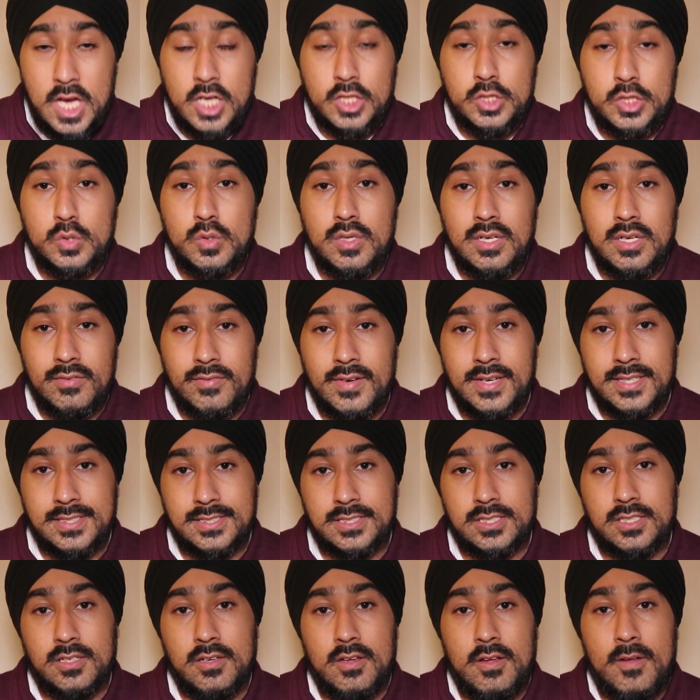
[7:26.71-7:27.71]
to
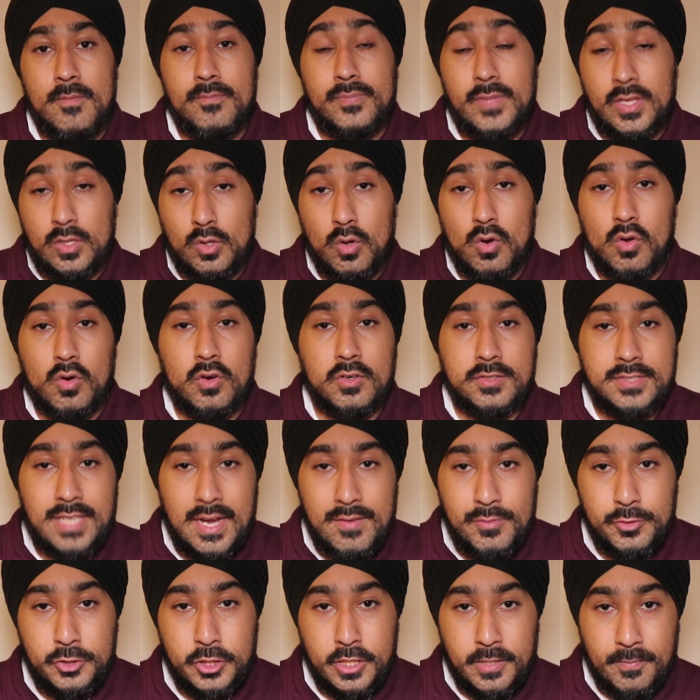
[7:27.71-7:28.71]
invest than dollar cost
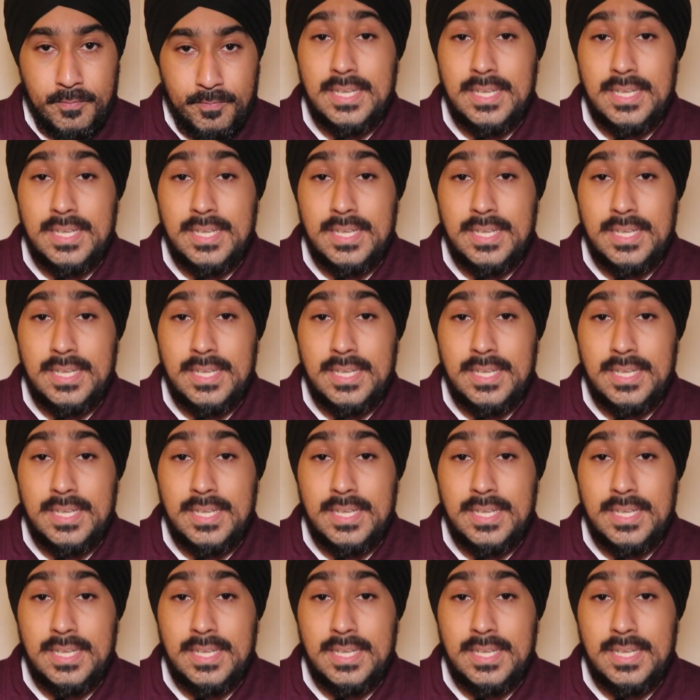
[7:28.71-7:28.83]
averaging,